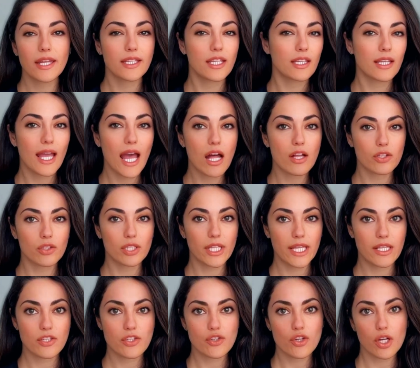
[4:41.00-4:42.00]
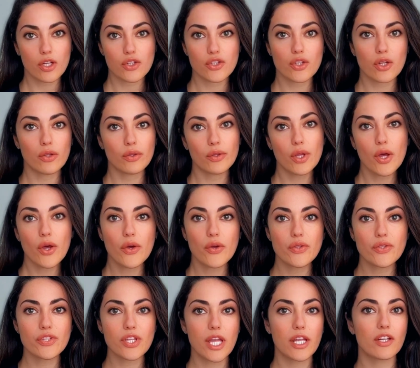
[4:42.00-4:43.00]
it can calculate structural
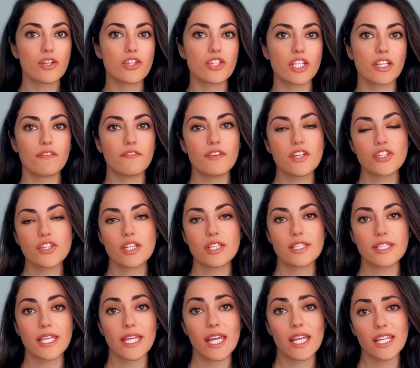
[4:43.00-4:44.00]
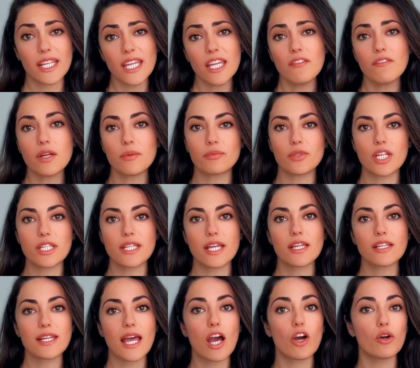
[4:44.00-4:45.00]
loads, energy efficiency, and even
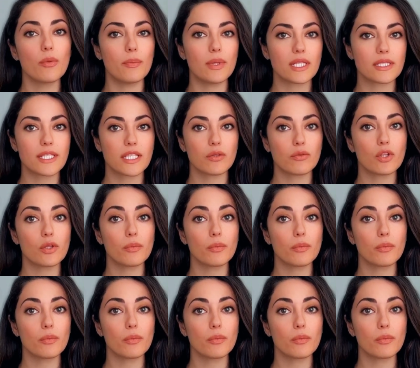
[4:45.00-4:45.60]
predict how a building